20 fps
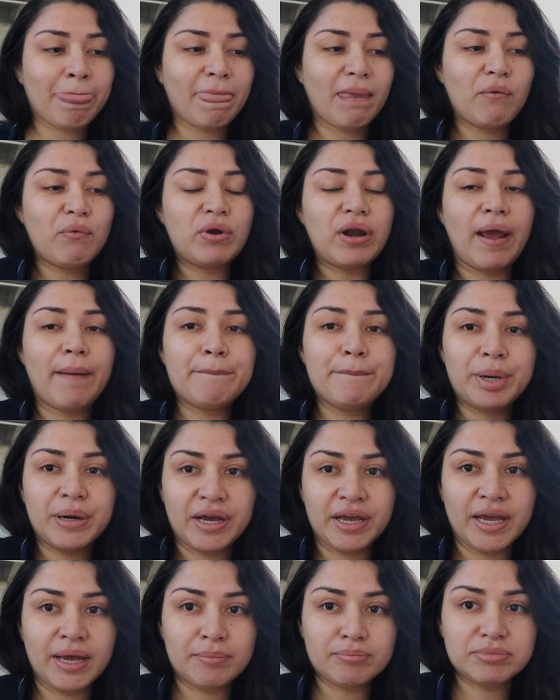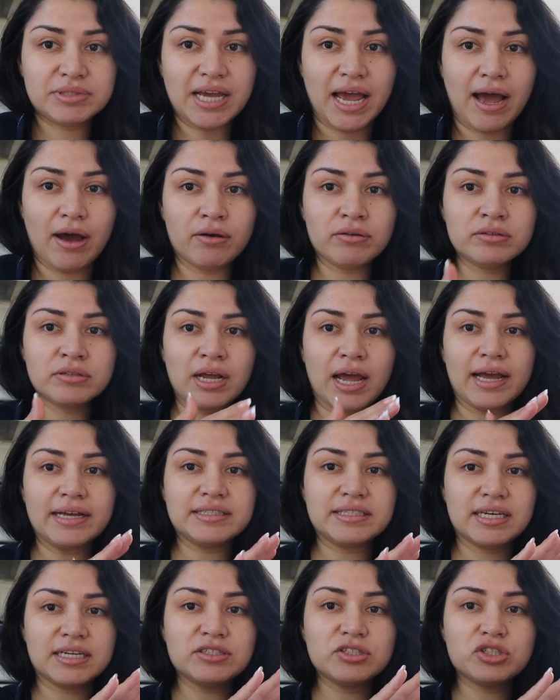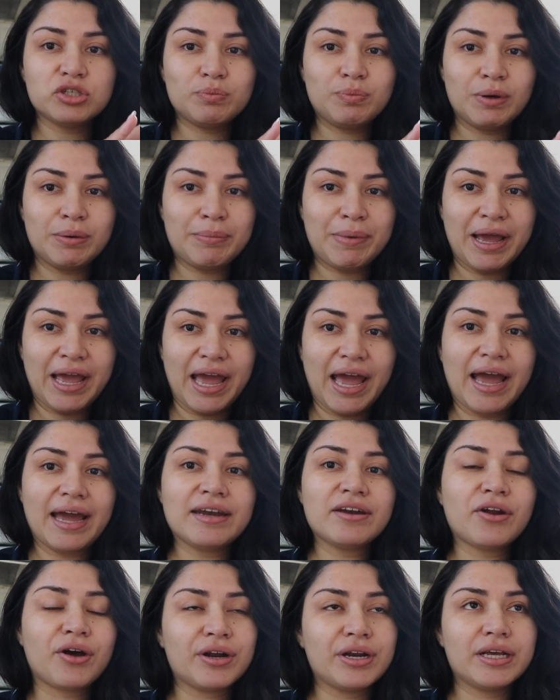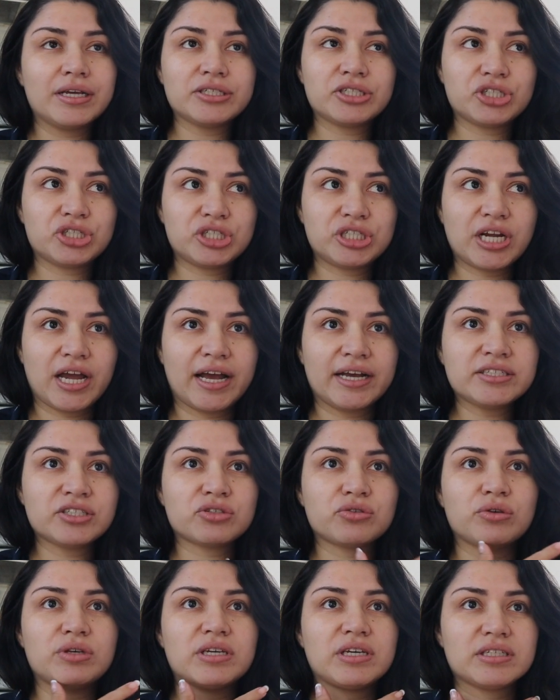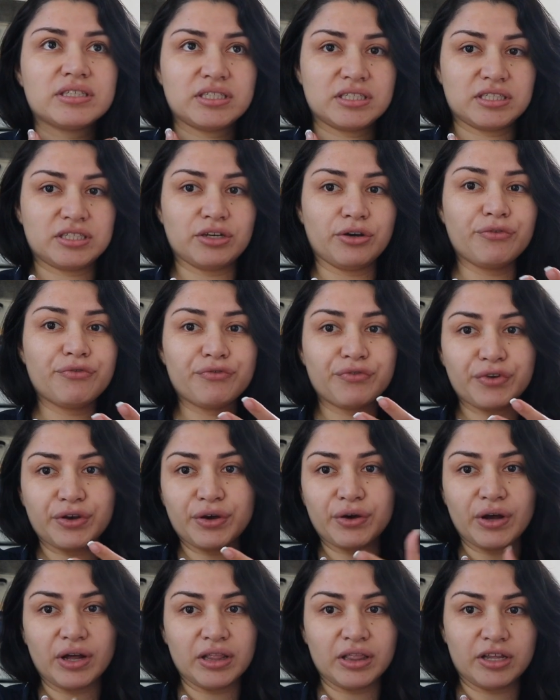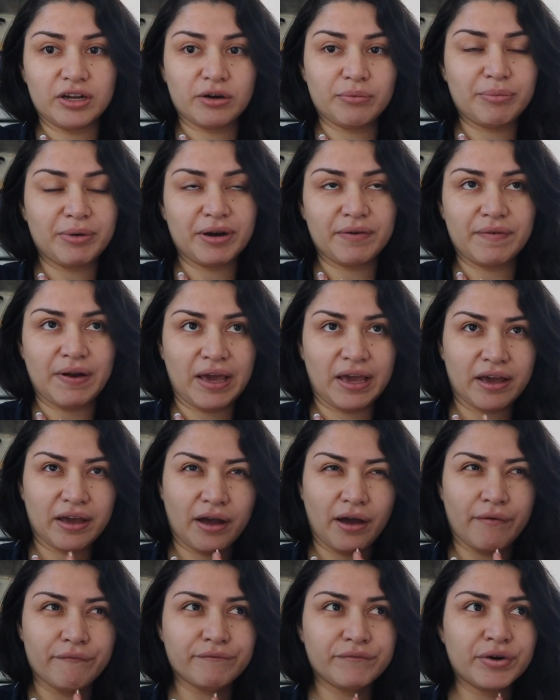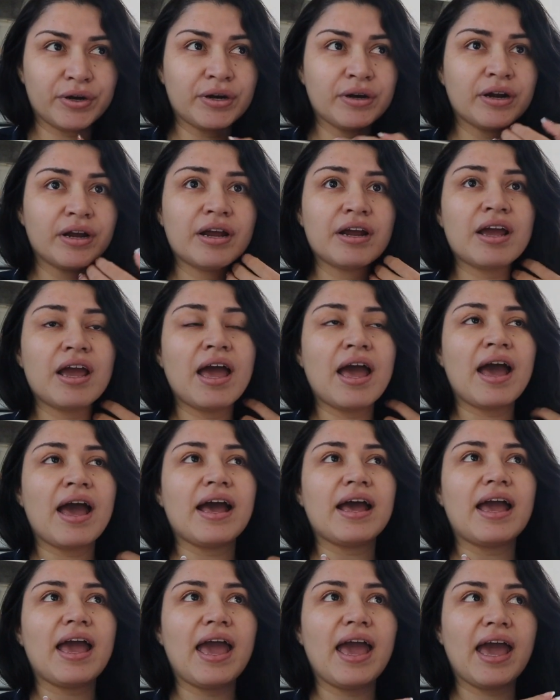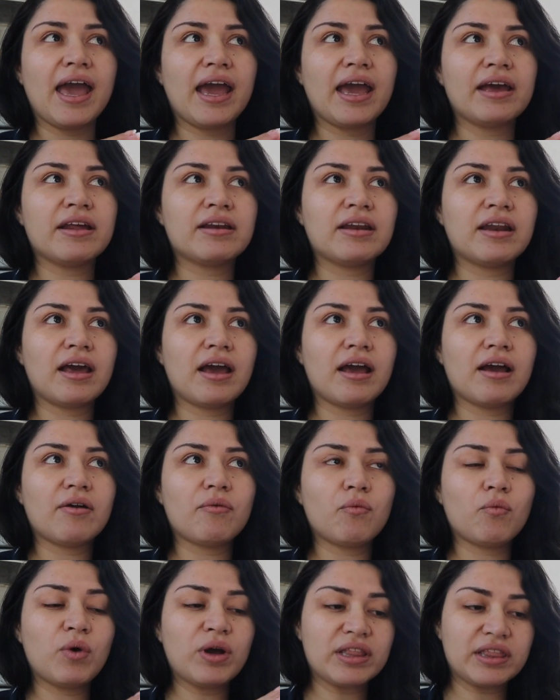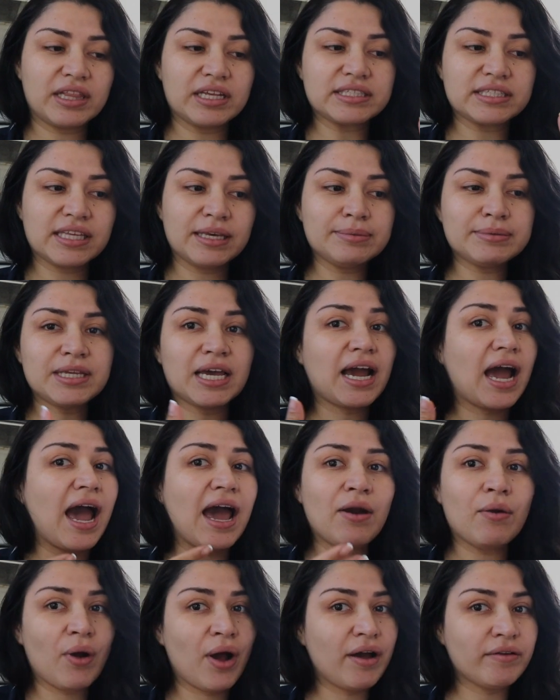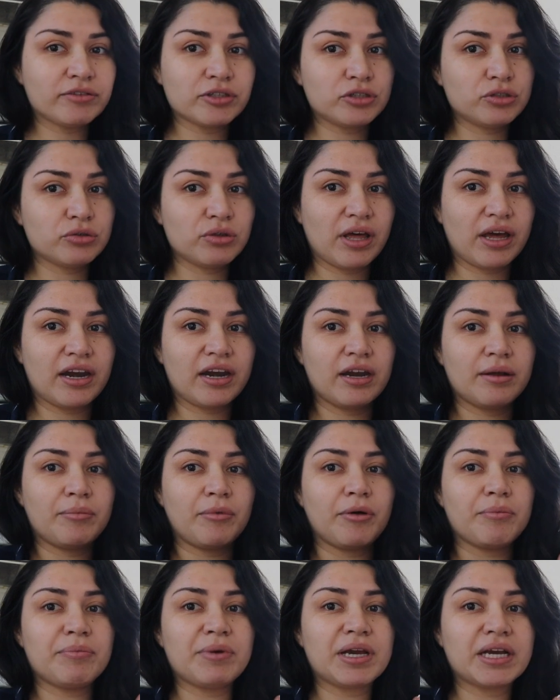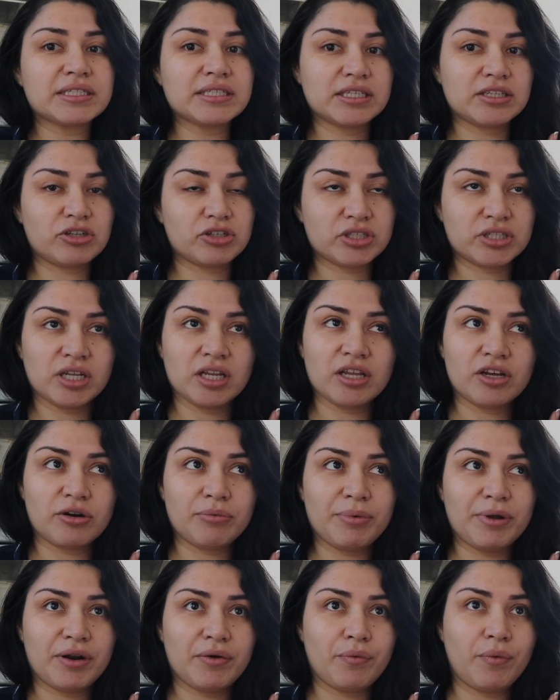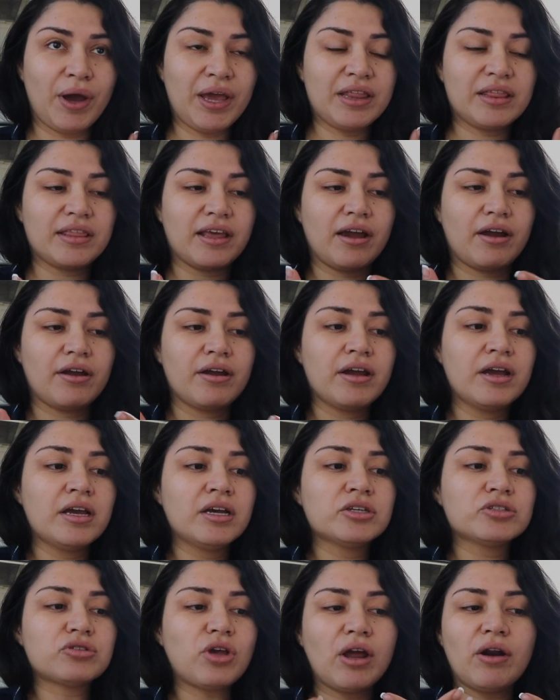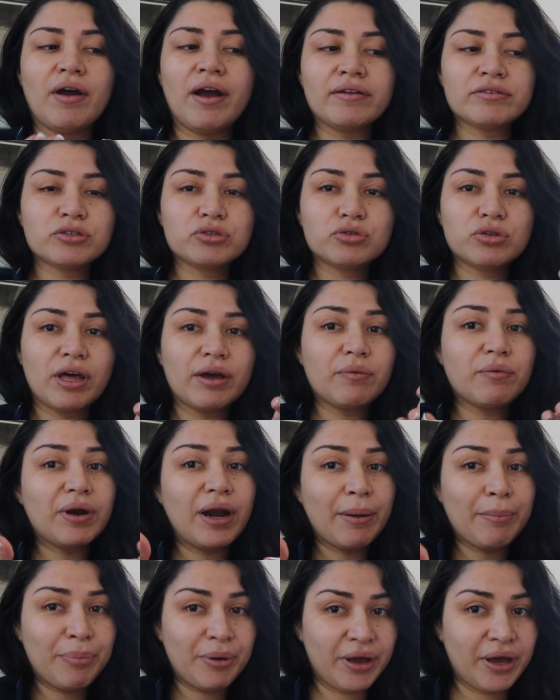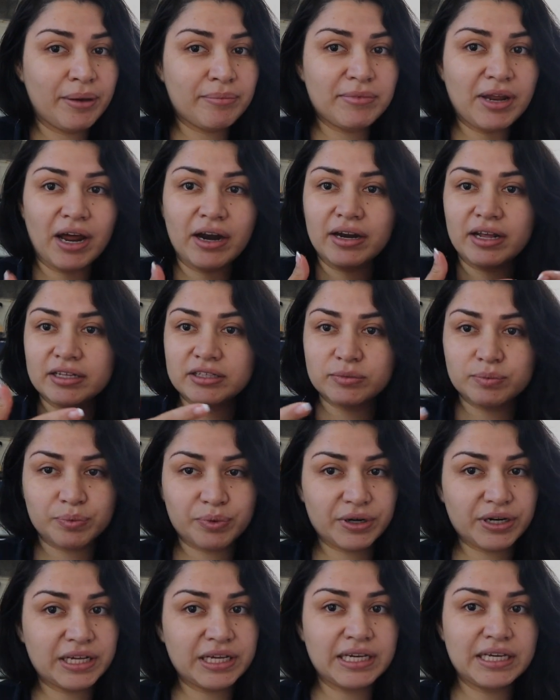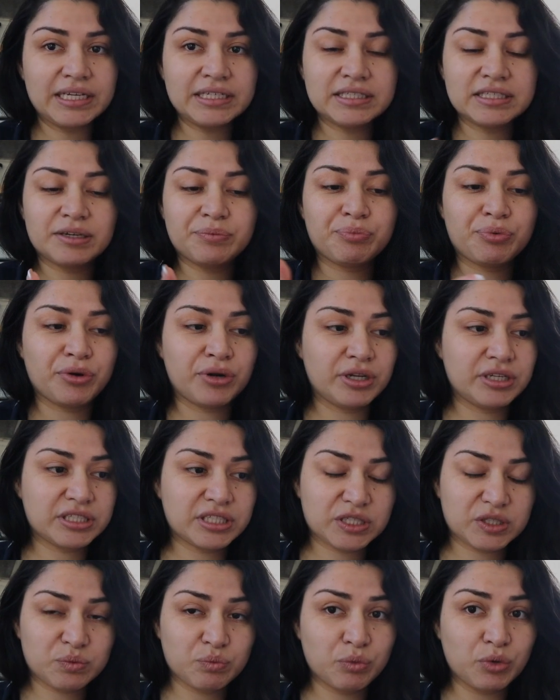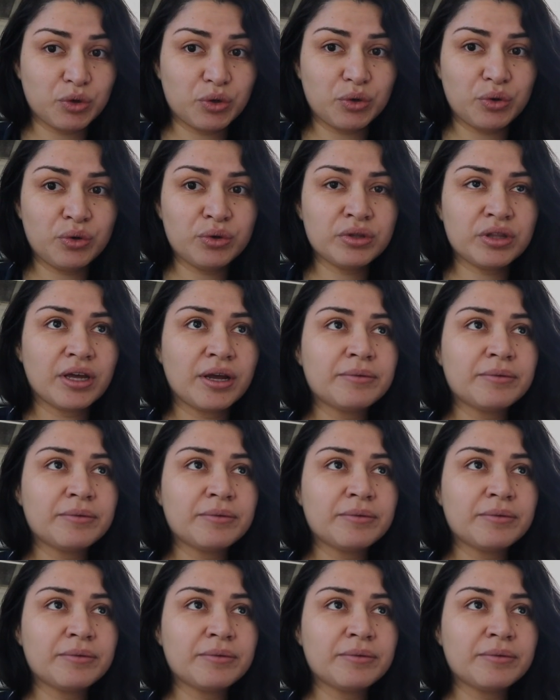when I put him down, I tend to put my hand on his chest so he could still feel a little bit of like comfort. And with the sleep sack, I don't have to do that anymore because there's a little bit of weight there, so I don't have to do that. When I put him down, it's pretty easy, pretty smooth.